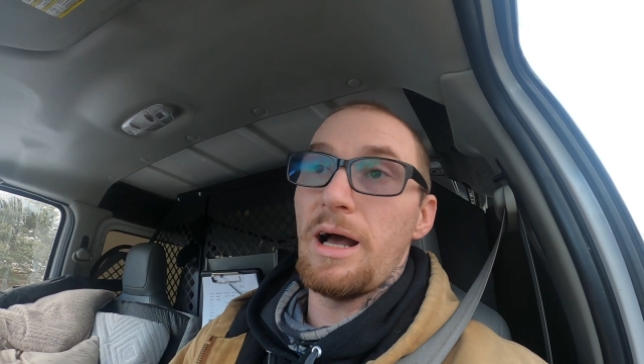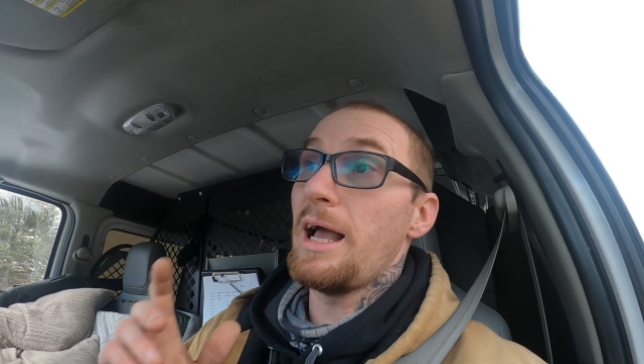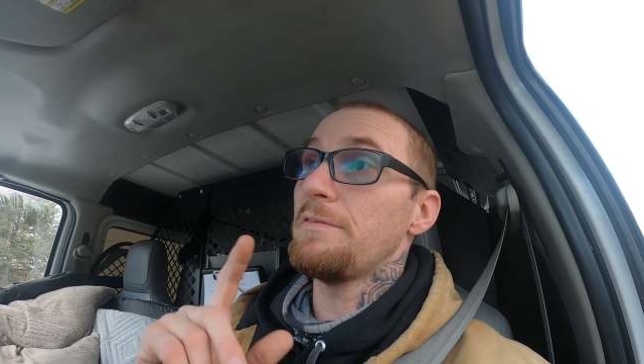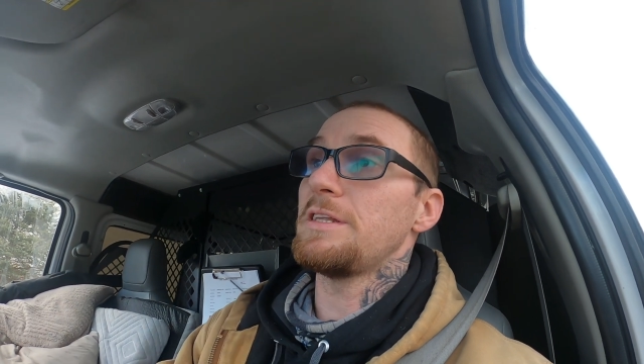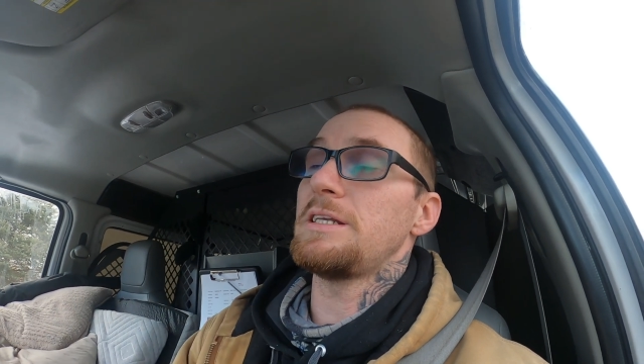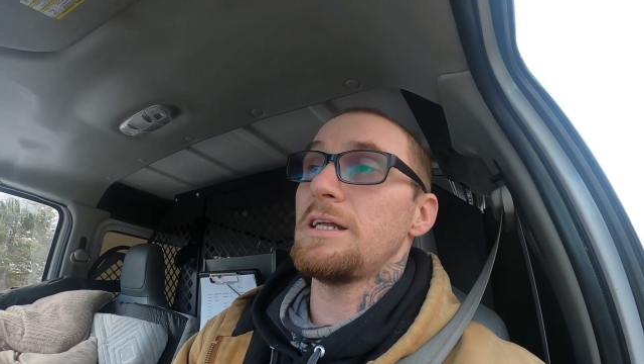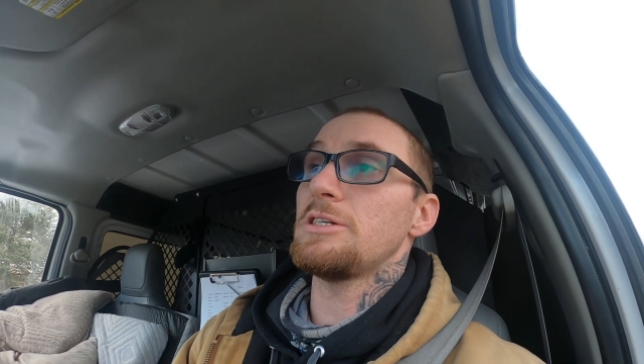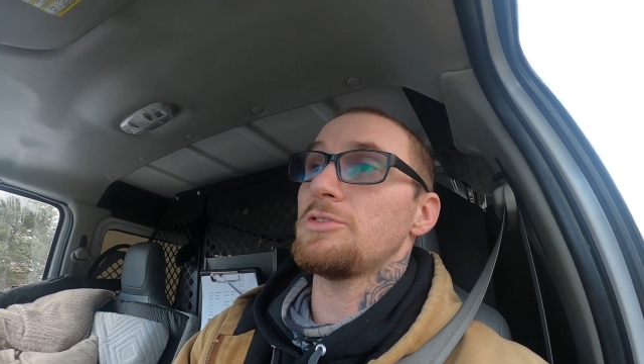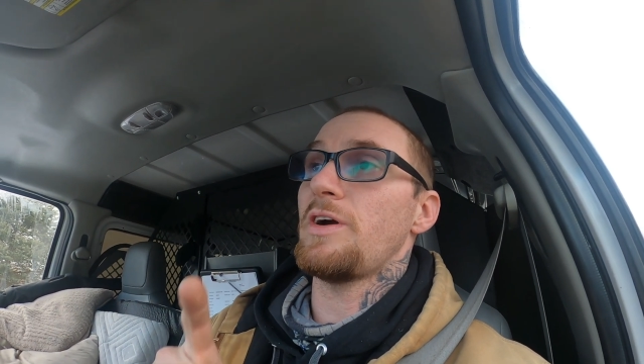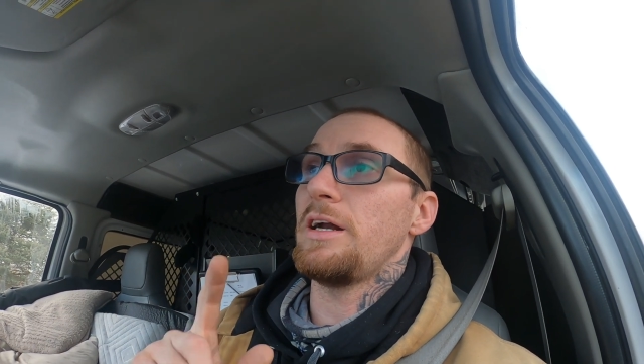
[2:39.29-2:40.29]
I have the
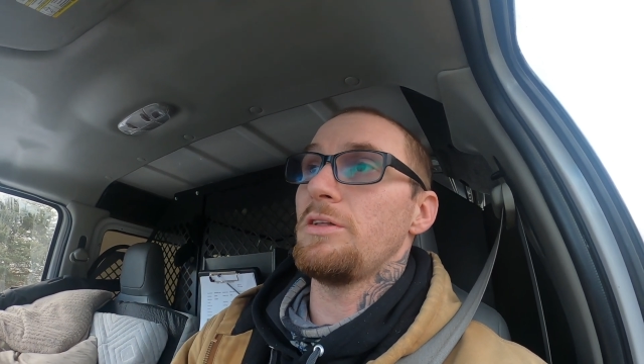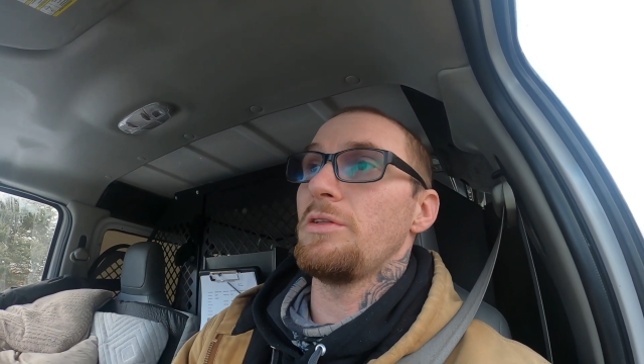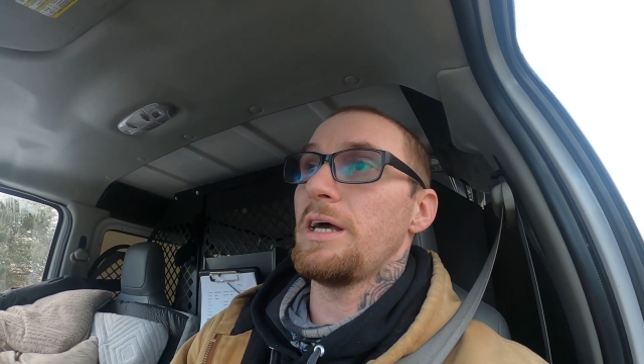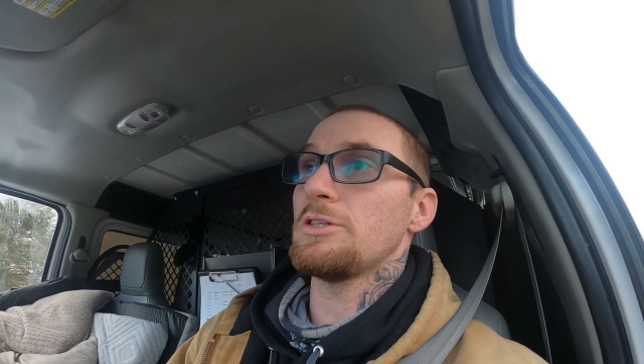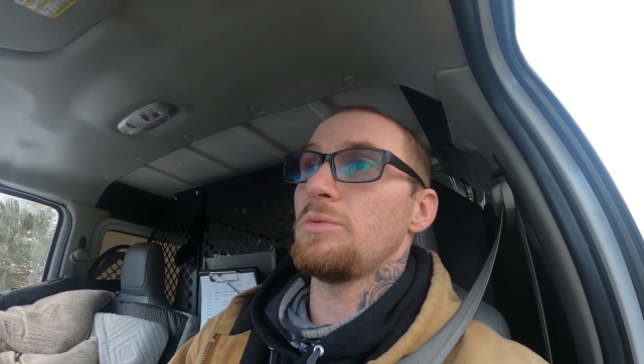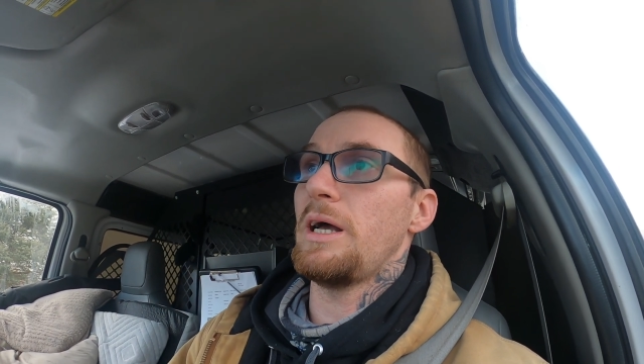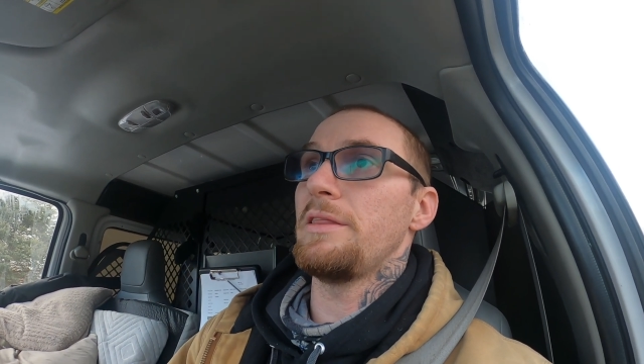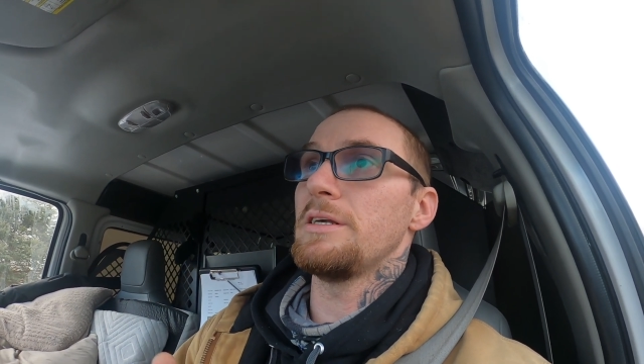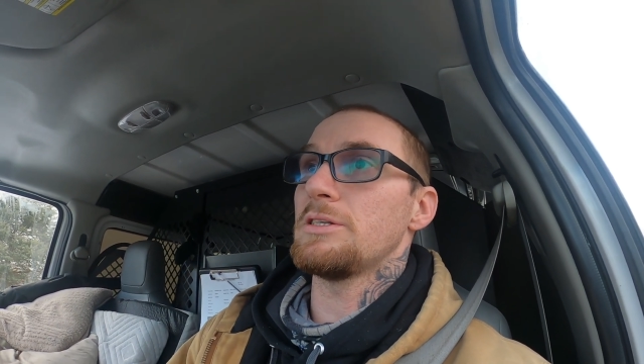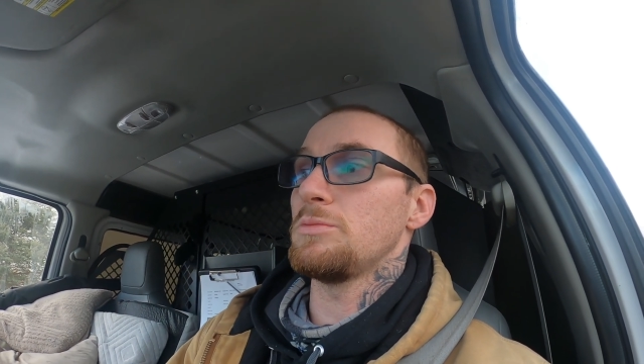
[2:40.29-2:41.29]
dentist Friday though. That's why
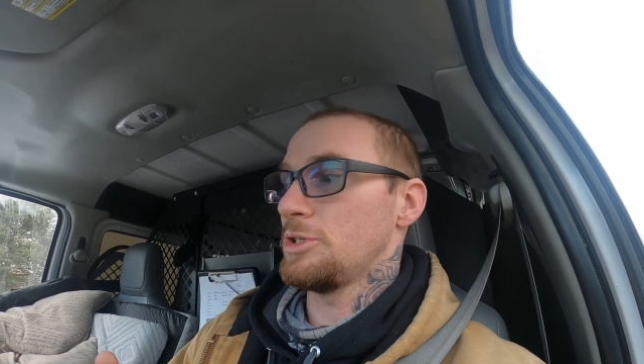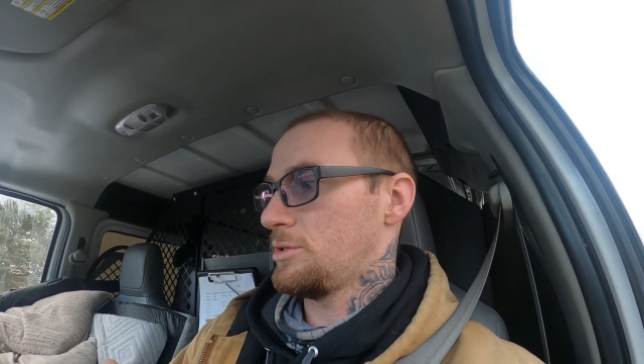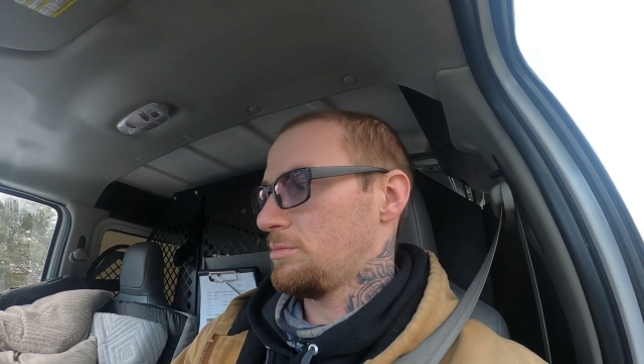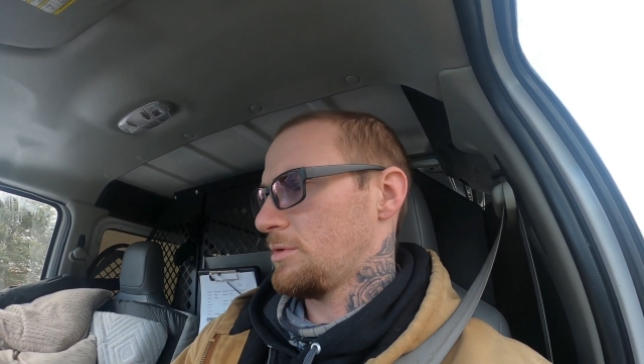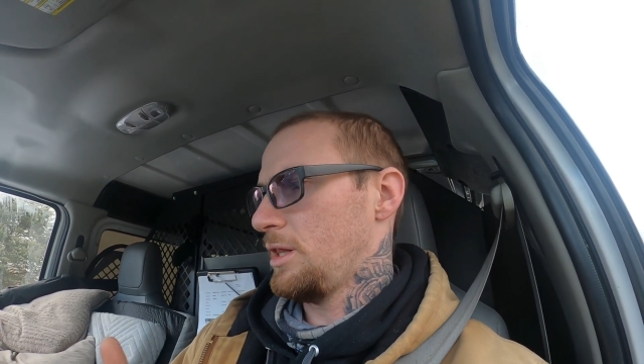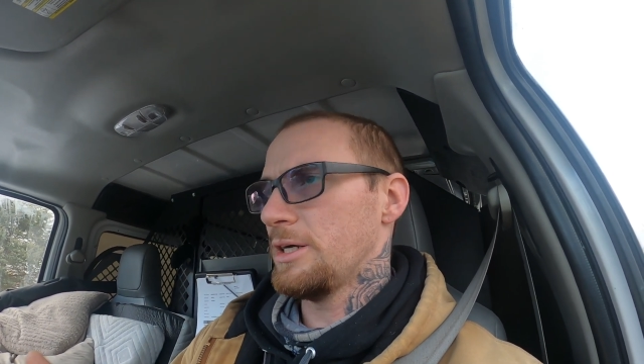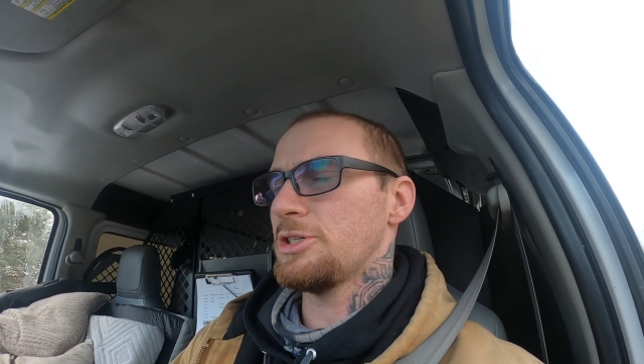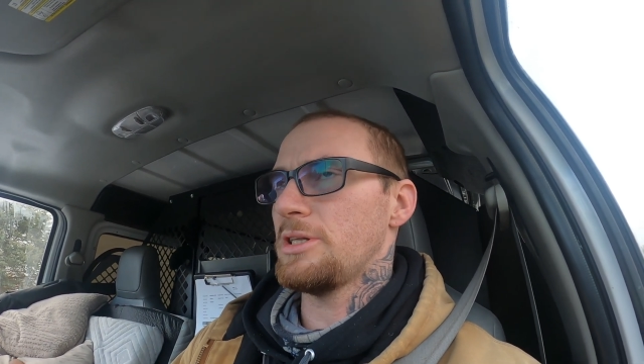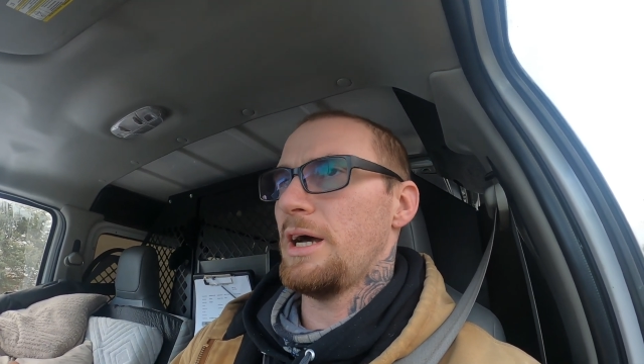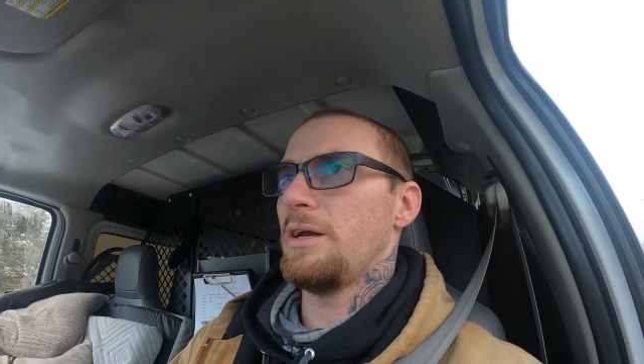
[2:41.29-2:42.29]
this was
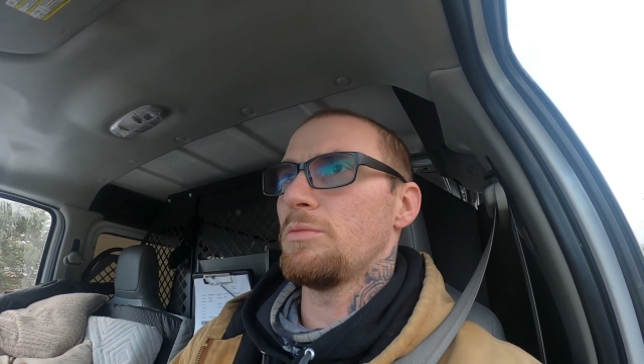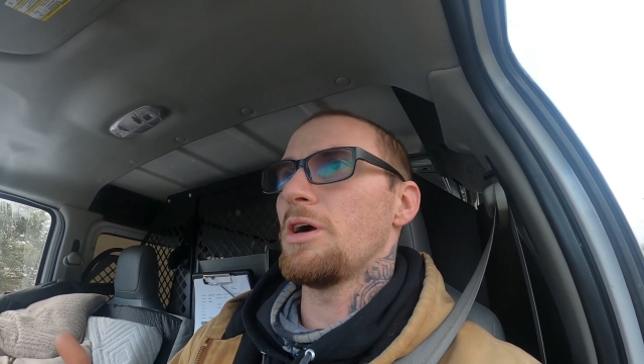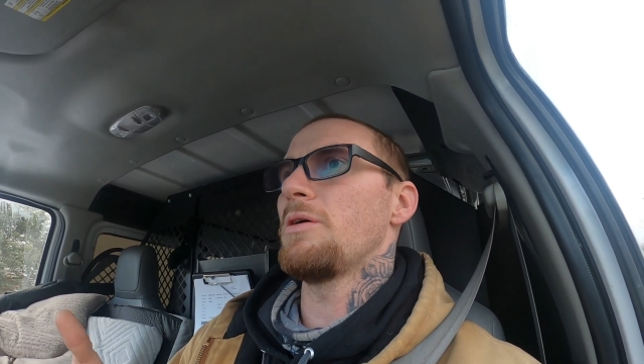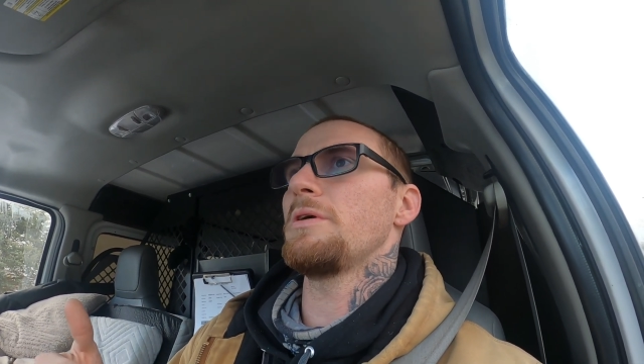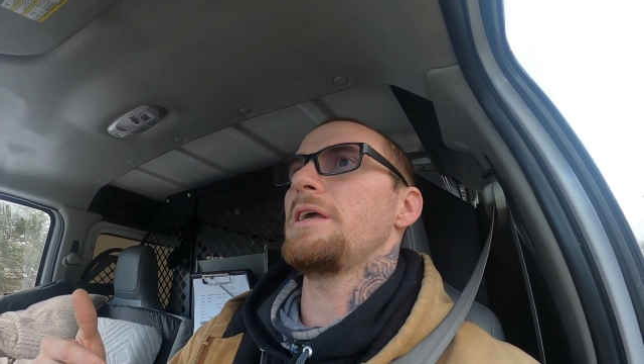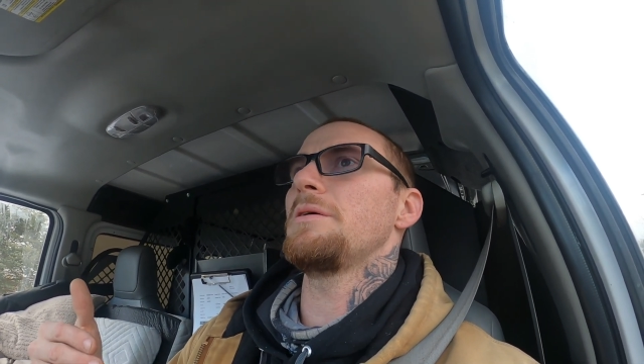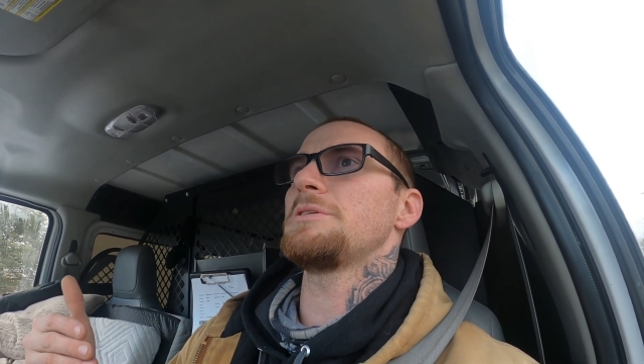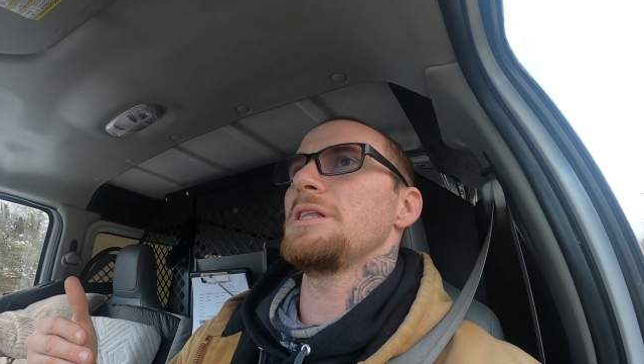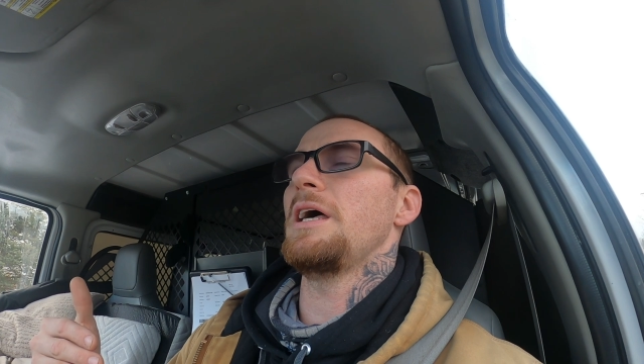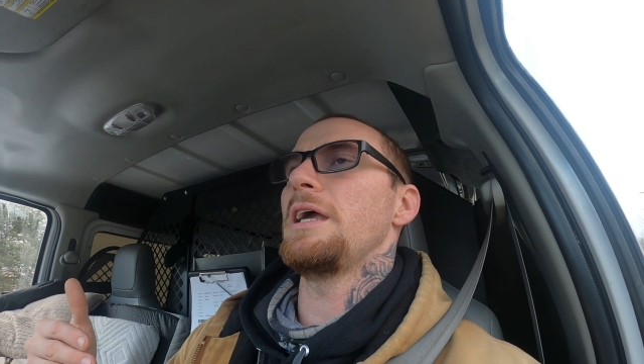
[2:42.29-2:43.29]
clutch, that we're already up
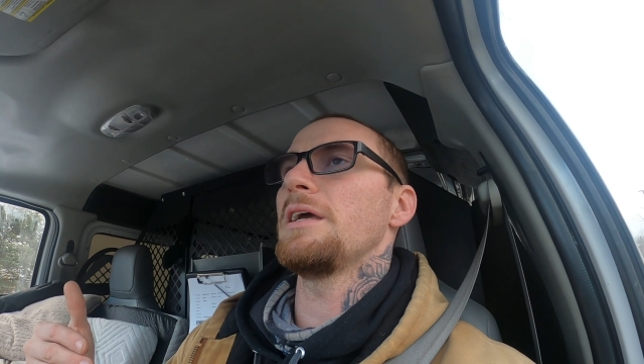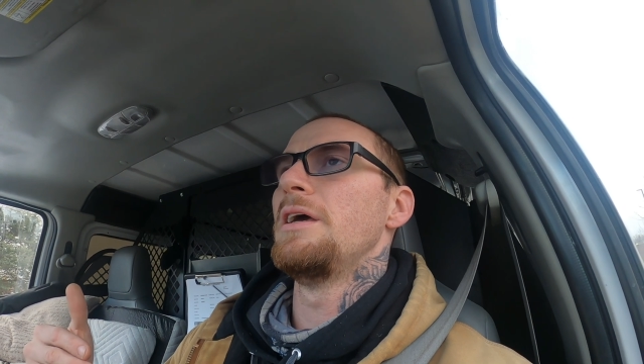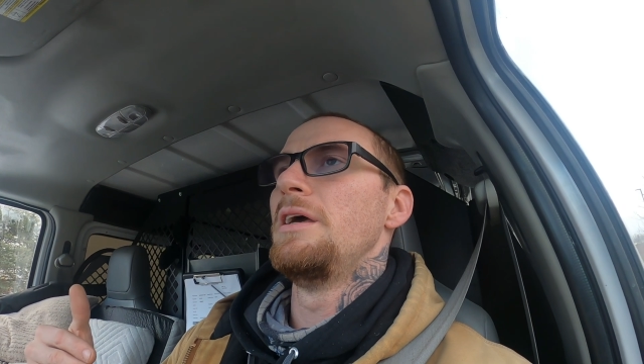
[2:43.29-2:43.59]
to like